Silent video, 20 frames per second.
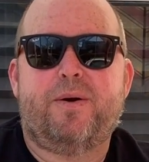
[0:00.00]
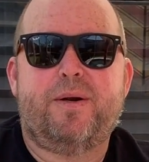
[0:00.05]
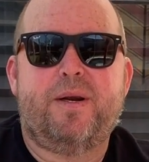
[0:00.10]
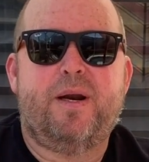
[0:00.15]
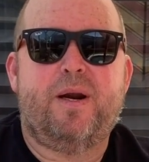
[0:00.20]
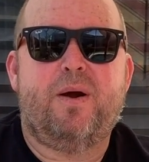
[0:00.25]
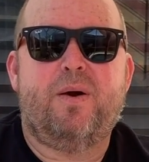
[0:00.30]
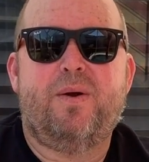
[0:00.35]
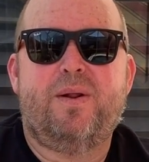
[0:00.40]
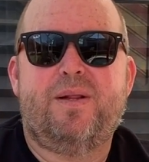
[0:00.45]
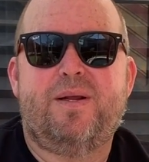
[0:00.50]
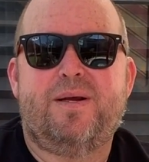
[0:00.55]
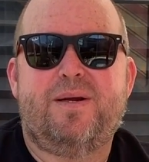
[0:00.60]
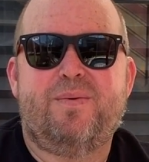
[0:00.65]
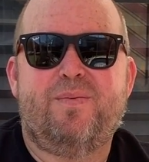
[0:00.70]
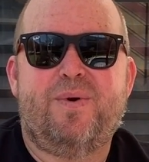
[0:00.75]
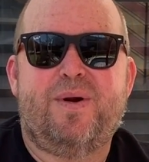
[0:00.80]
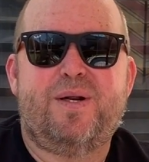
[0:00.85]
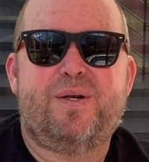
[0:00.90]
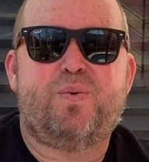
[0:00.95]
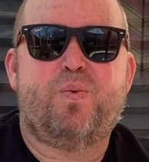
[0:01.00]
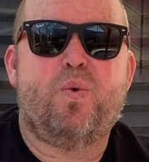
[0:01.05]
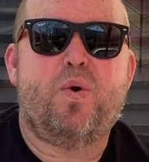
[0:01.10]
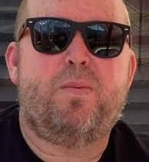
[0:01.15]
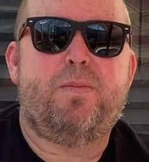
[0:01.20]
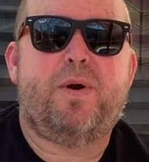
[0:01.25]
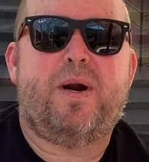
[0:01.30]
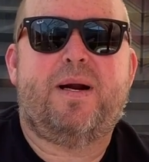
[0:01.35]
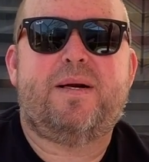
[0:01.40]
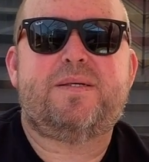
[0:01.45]
You know, and the, when it's
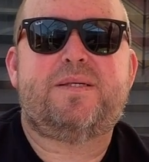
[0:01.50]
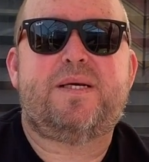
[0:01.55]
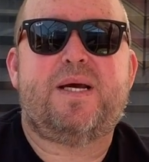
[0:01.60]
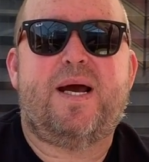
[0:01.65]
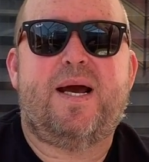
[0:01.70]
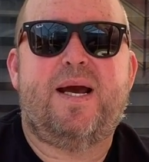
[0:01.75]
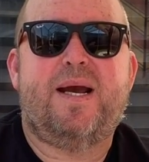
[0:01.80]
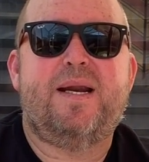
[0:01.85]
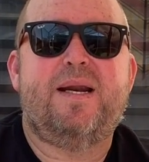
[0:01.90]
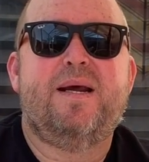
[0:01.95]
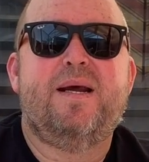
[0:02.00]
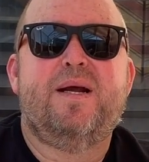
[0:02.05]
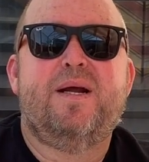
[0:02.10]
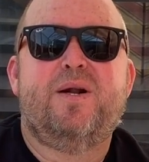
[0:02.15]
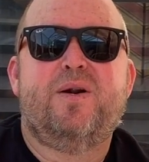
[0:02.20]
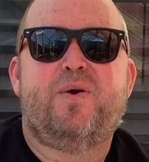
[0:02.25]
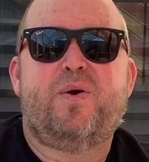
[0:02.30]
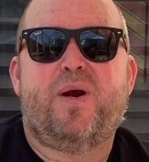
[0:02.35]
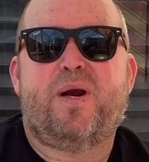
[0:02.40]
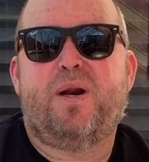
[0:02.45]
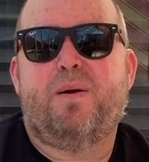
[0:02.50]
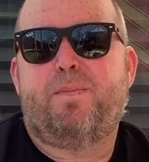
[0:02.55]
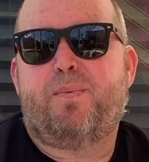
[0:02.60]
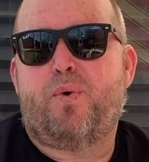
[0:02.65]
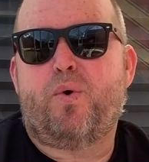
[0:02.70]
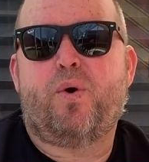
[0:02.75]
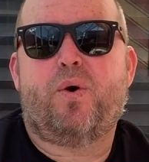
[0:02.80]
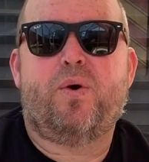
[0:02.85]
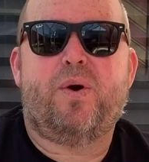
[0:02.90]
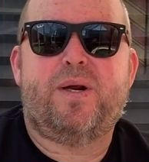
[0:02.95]
warmer outside, drinking a
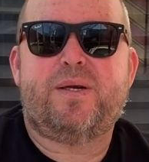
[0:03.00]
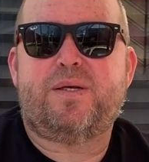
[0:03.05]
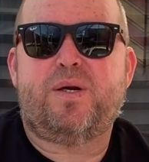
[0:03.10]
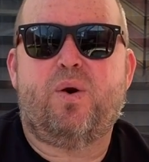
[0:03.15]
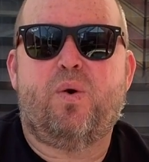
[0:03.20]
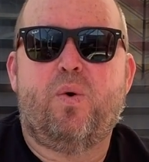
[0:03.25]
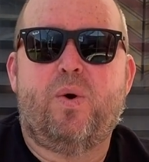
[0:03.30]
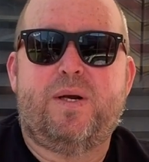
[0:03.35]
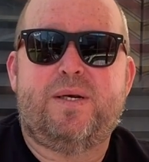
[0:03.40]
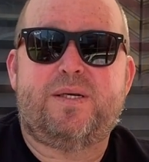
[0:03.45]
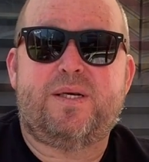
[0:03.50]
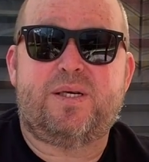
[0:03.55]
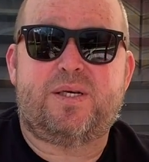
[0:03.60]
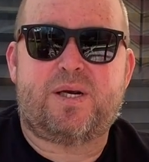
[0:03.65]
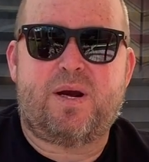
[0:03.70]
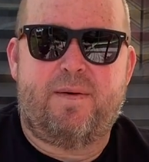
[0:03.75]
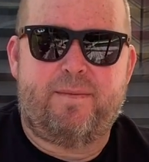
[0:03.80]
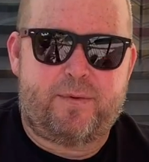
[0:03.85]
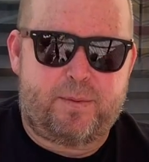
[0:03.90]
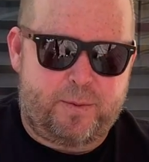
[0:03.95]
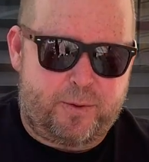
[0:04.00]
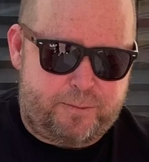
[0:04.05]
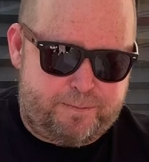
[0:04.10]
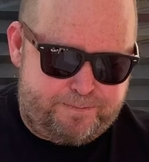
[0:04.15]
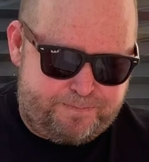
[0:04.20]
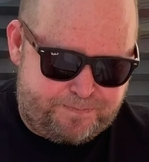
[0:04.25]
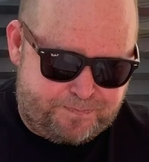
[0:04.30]
porter isn't always as comfortable.